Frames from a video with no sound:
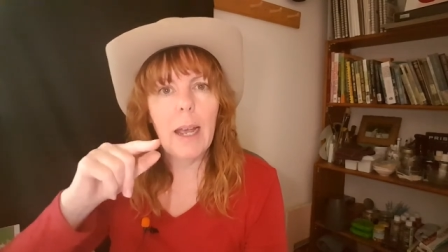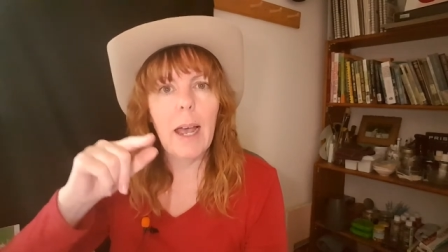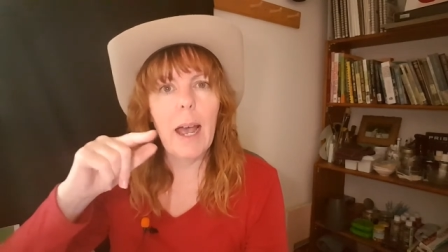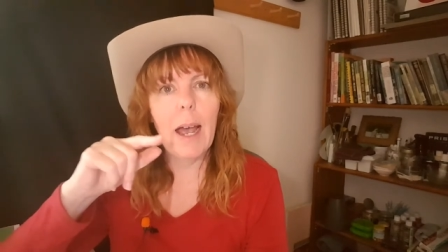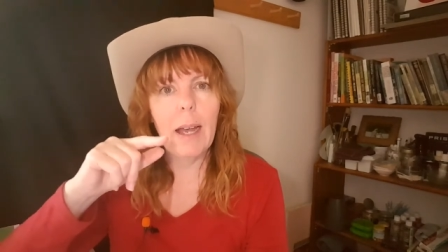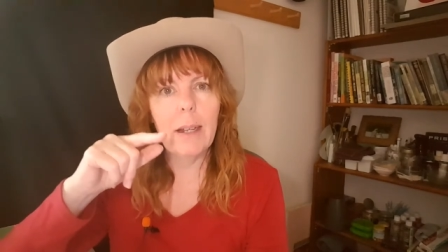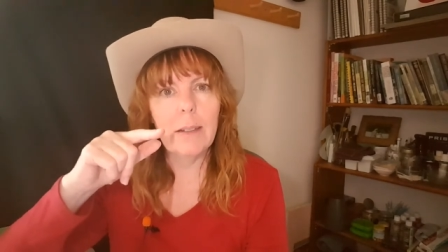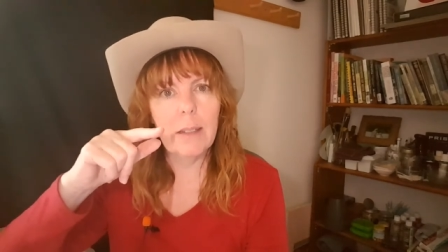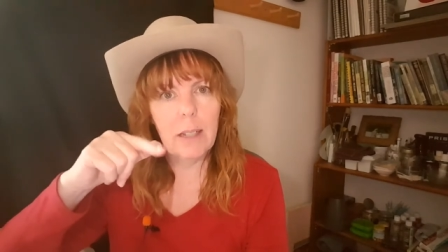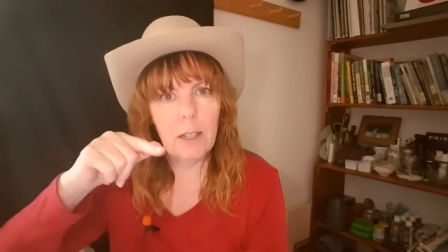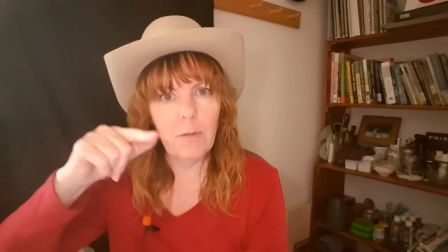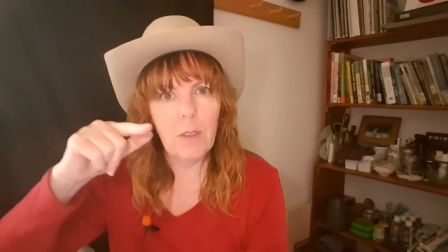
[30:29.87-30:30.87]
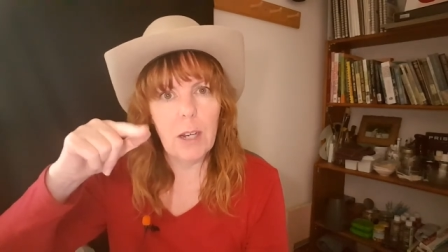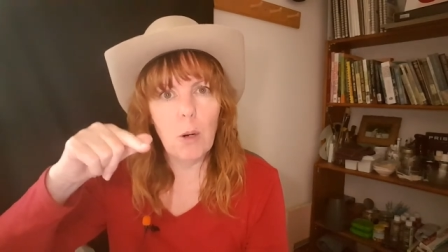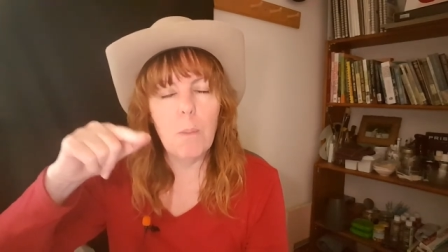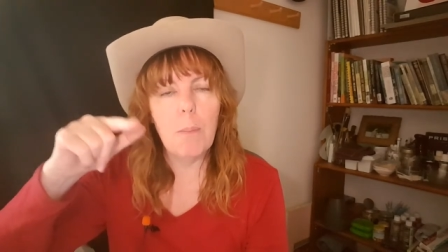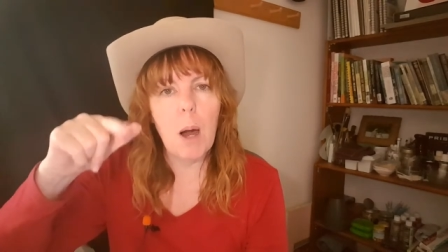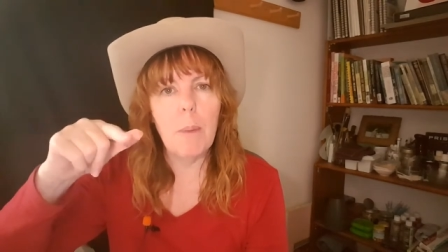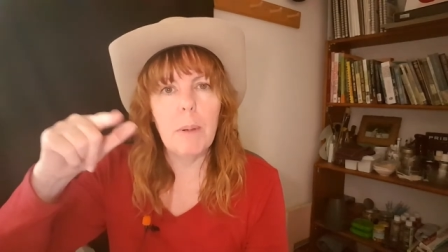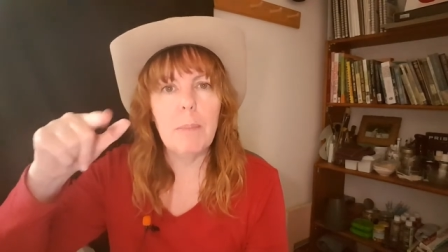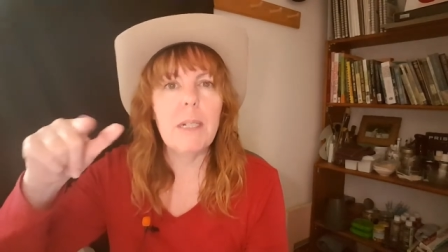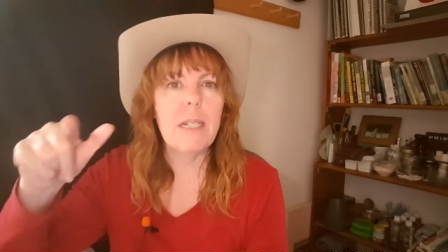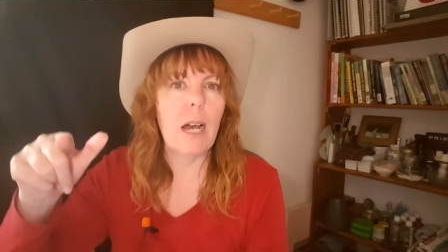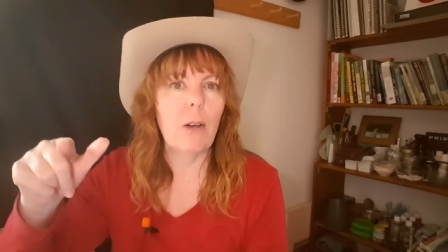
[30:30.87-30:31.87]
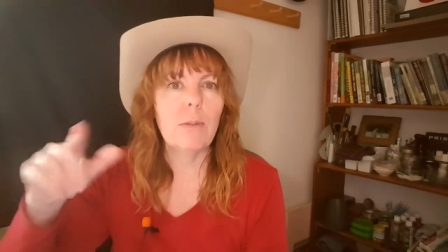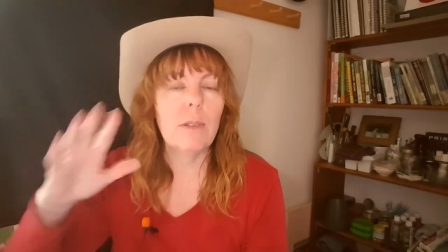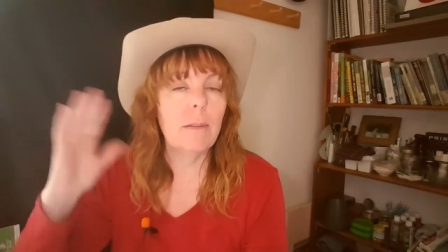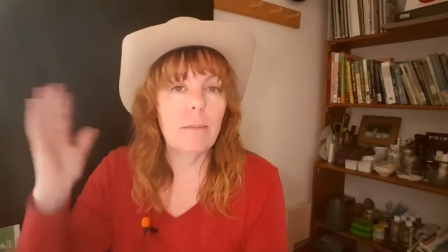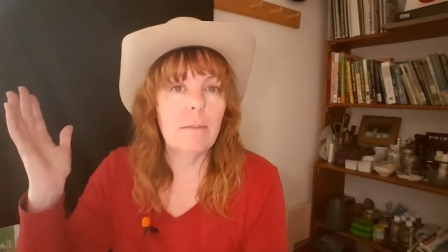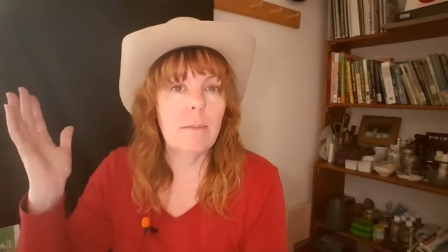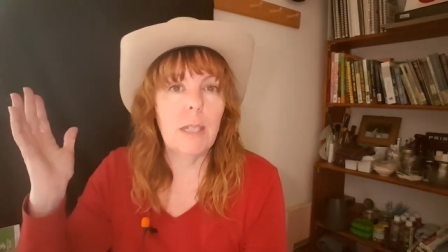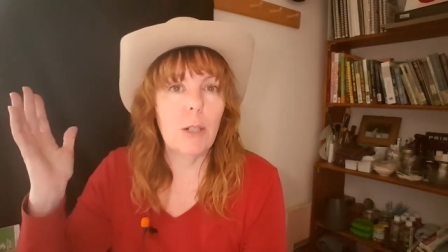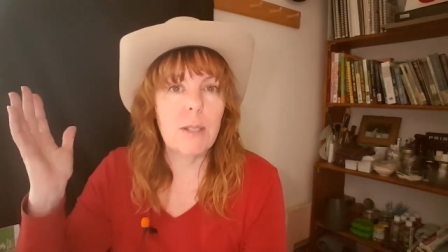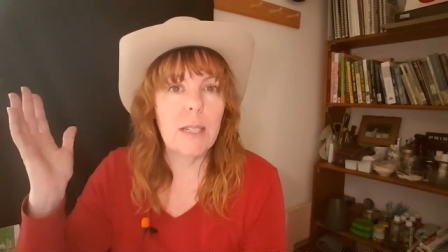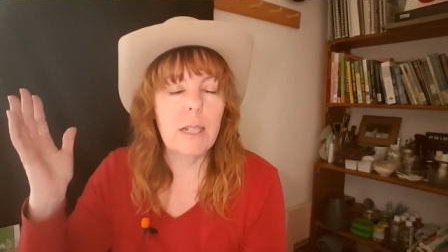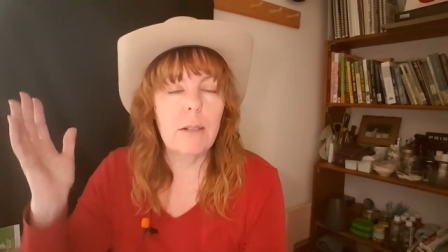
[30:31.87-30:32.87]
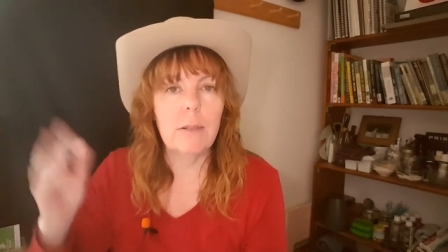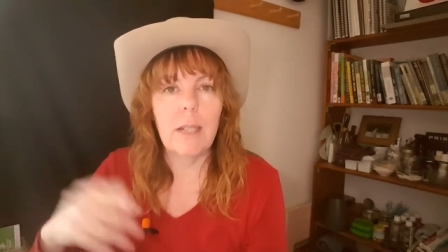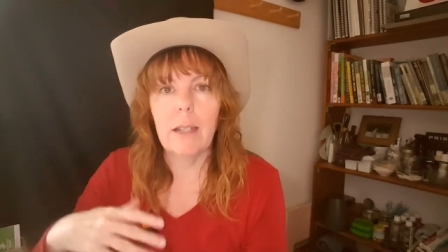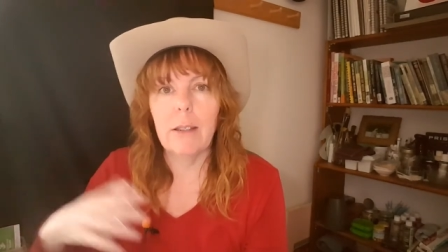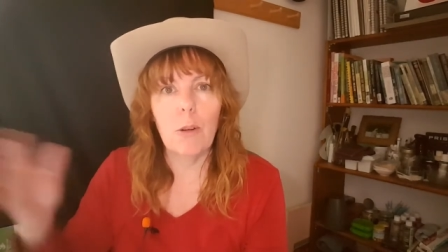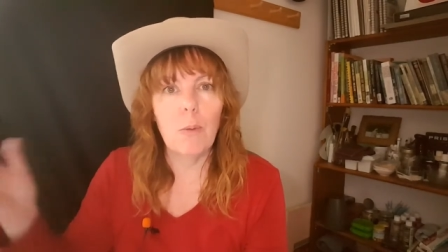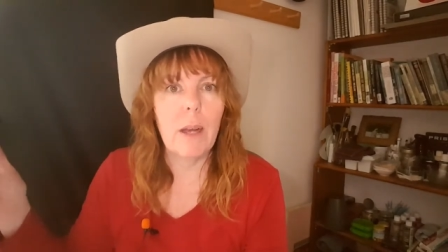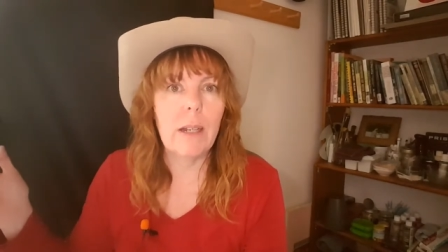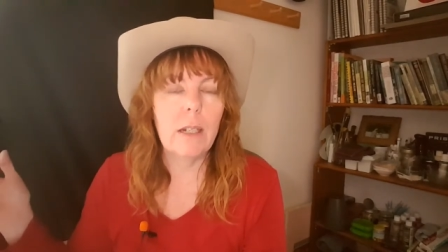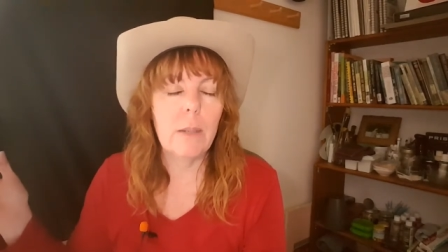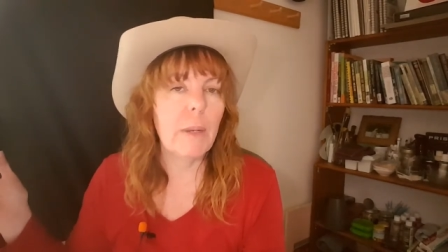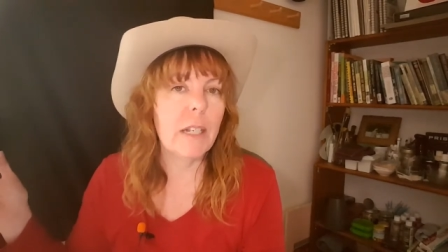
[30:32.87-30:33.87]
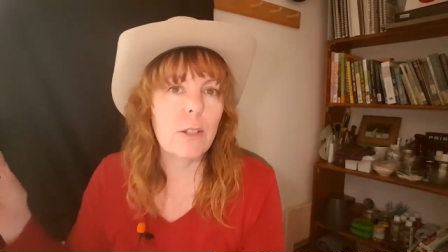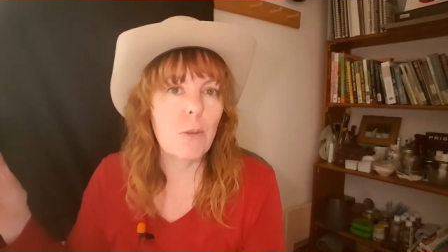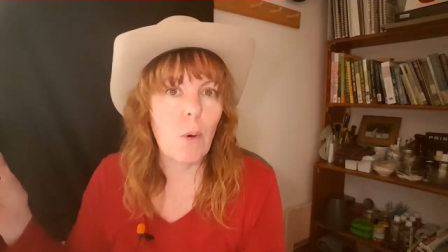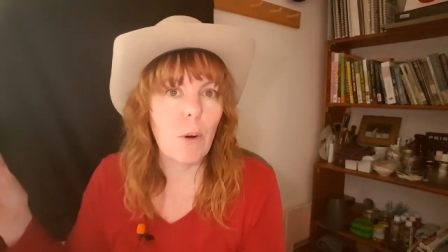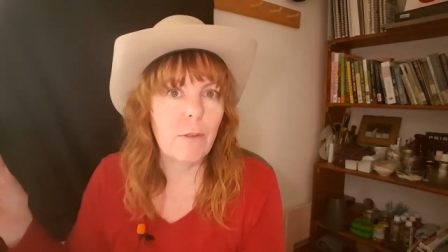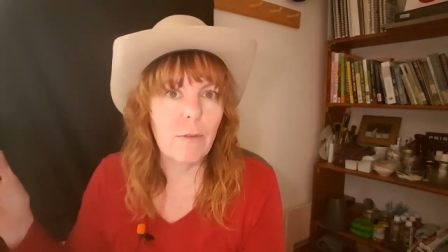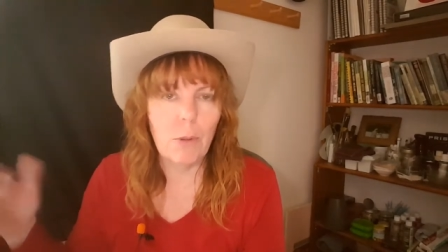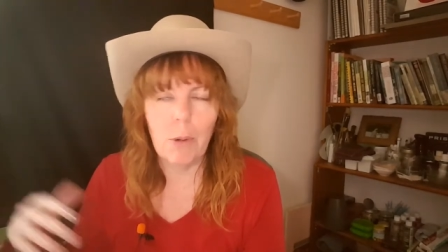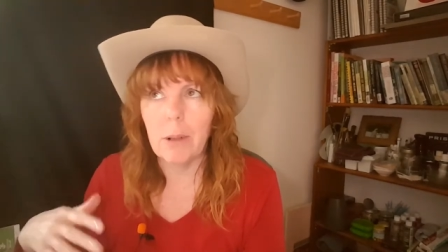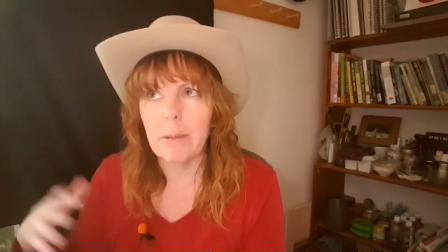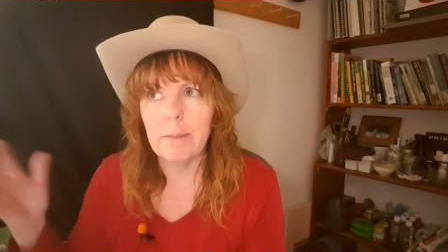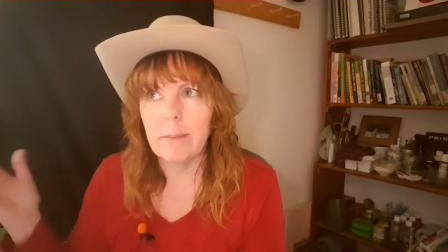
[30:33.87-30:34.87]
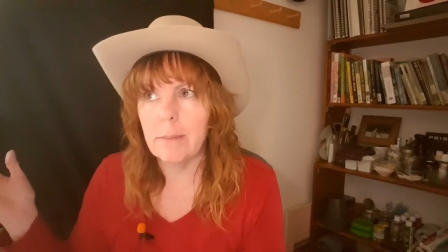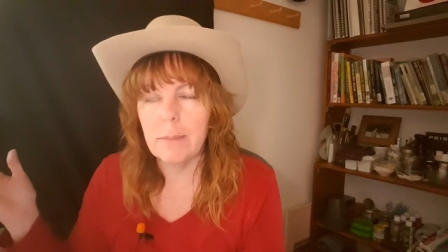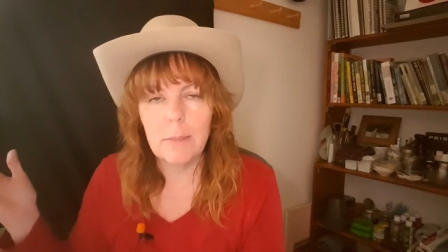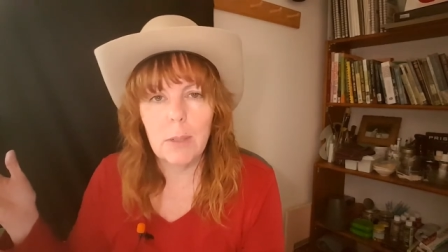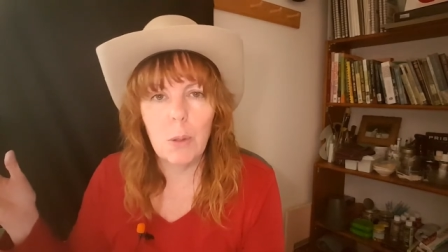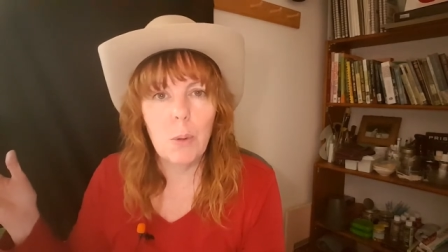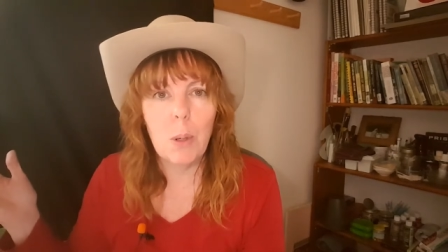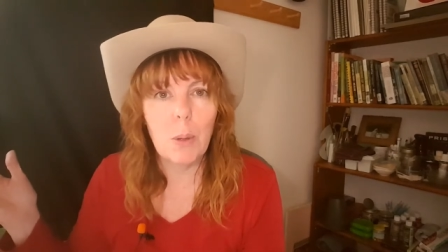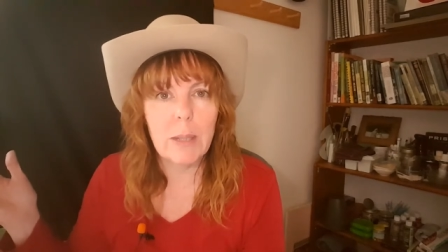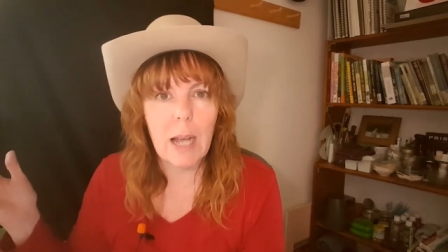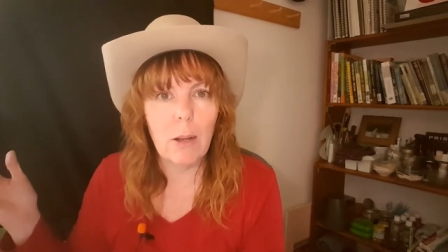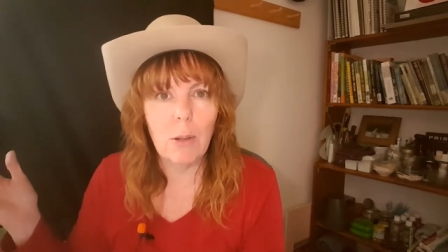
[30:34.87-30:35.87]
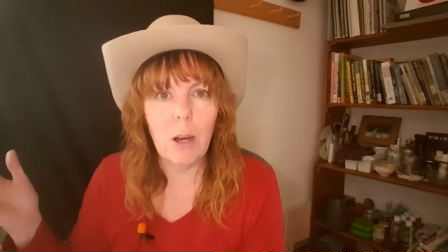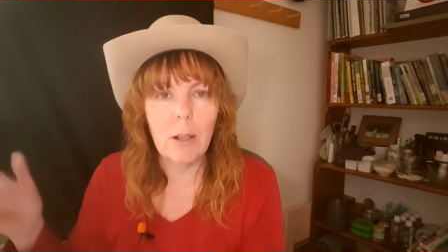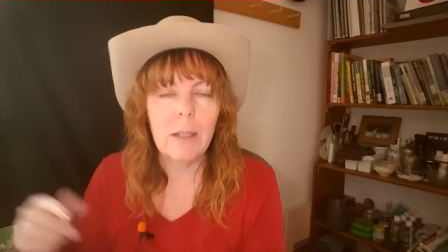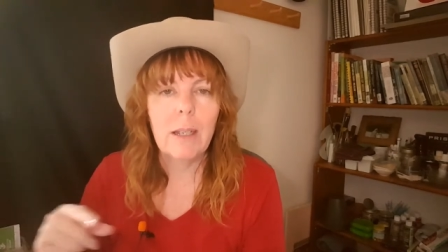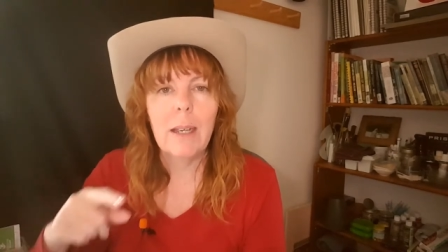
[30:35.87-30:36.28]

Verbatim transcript: And if they don't pop up and down, they're sealed and they're ready to be stored for who knows how long.